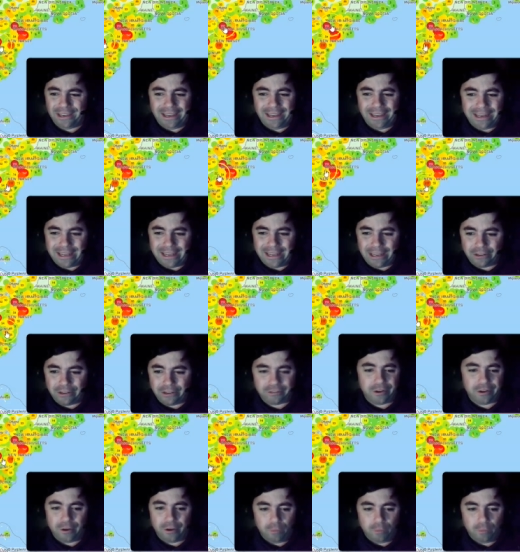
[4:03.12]
in the East
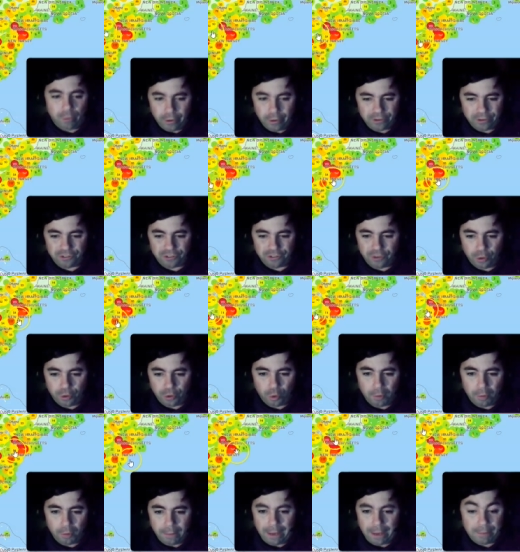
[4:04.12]
where it's still
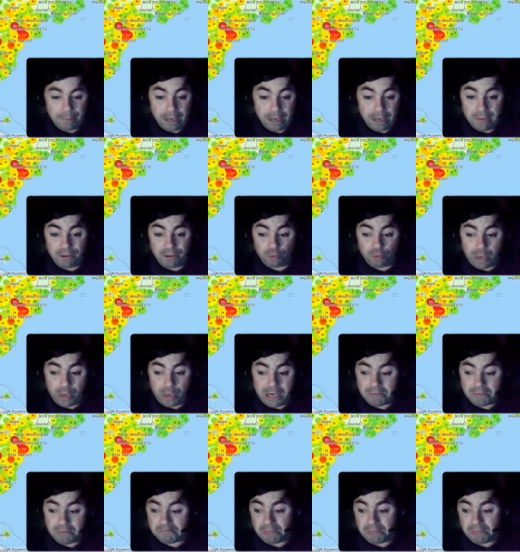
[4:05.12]
bad. But in between,
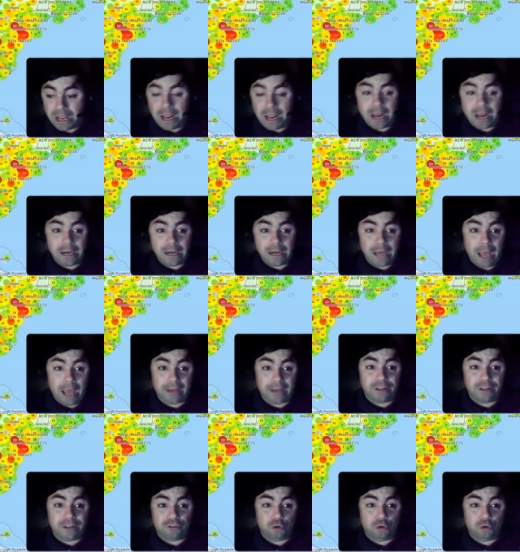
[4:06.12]
not
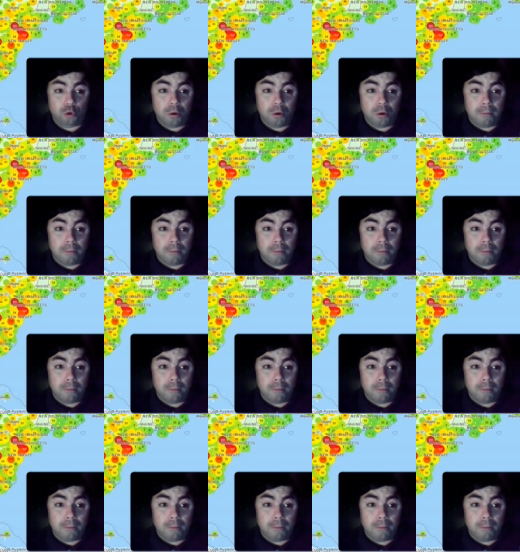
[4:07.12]
too